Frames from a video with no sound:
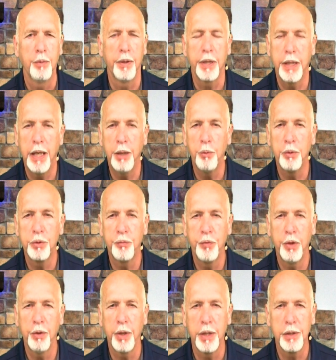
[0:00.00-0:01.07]
Well, the king was
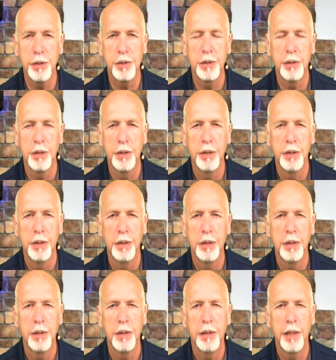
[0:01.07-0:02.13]
furious
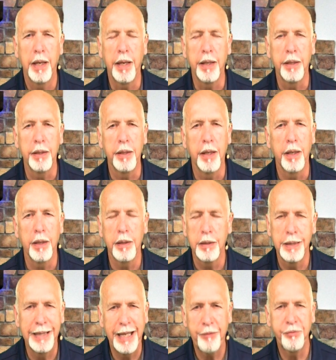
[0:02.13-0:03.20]
and
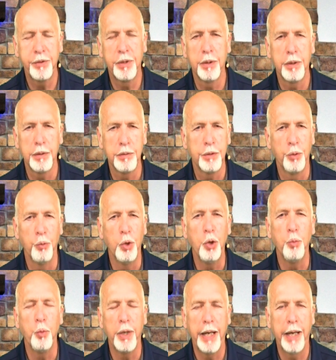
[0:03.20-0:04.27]
uh, left the, the
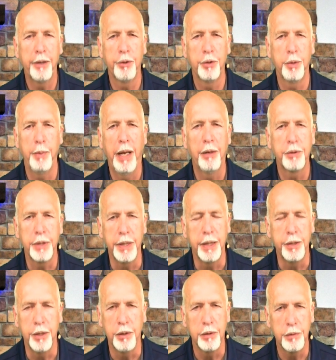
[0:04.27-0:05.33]
room, went out on the
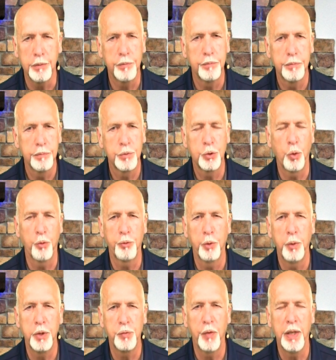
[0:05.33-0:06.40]
balcony to sort
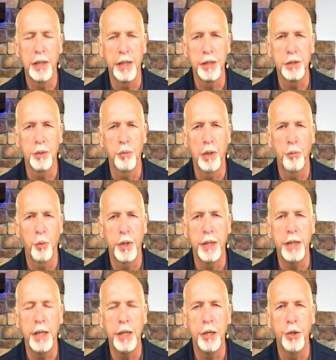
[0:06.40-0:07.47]
through his feelings and, and what
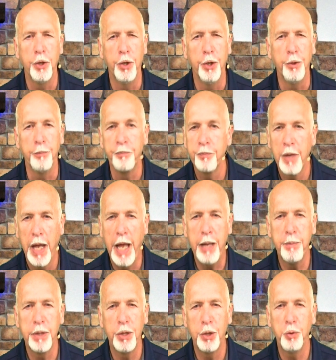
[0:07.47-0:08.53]
he needed to do.
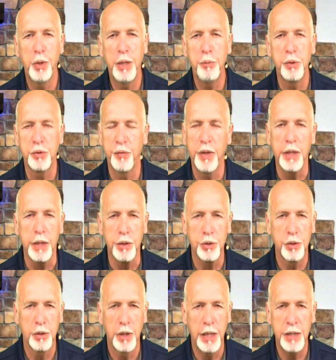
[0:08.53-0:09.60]
Haman knew he was
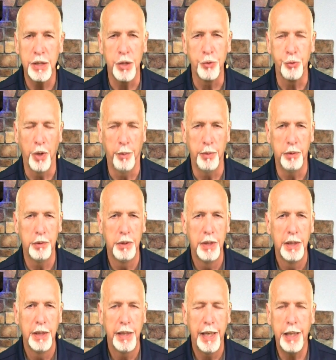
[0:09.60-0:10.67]
finished, he's in trouble.
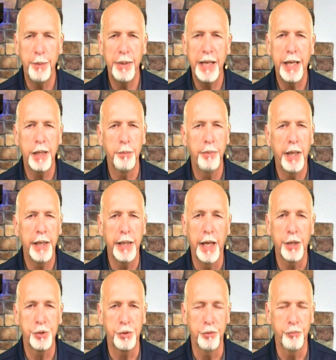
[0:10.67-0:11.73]
And he began to beg
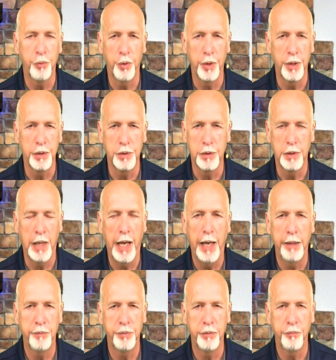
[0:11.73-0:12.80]
Esther for his
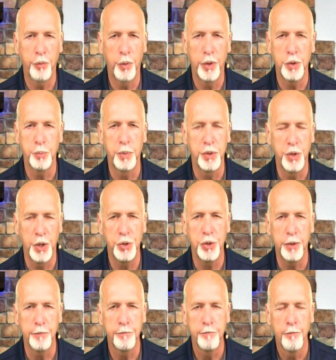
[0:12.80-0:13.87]
life and for his
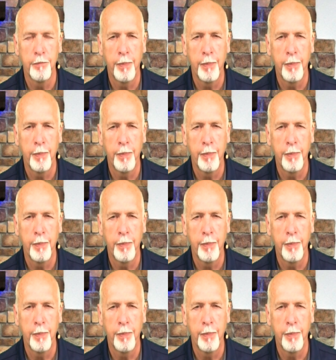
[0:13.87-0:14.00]
position.